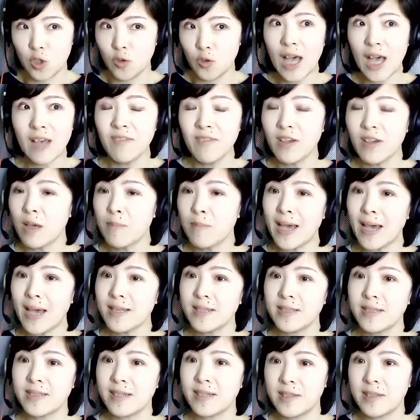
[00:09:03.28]
have
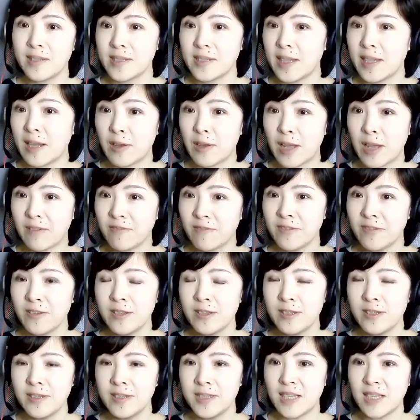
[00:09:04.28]
capacity. They have
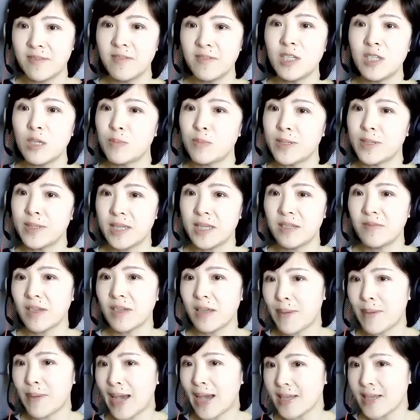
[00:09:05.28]
70% of
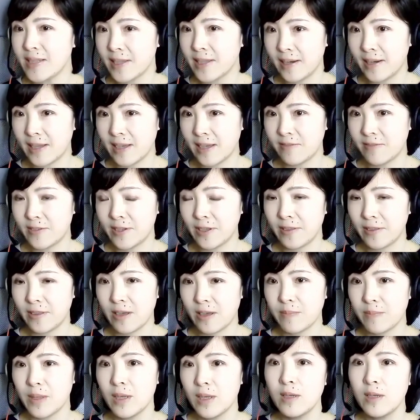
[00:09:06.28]
capacity left in them.